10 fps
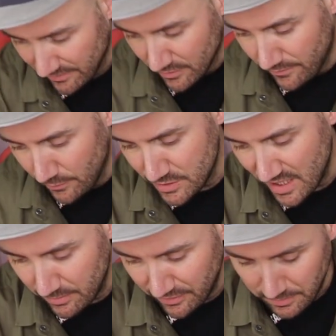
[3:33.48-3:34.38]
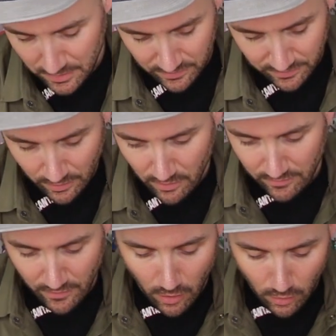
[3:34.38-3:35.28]
I've got 4 tablespoons
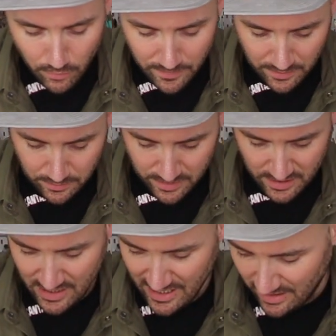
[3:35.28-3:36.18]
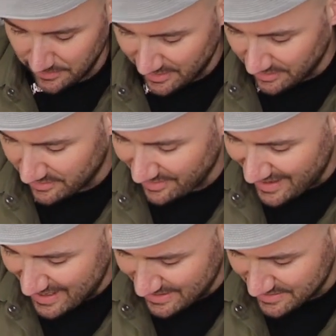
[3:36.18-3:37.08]
of whole milk, and I'm going to
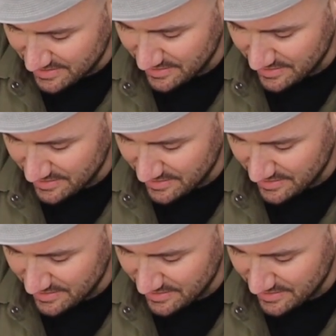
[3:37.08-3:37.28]
add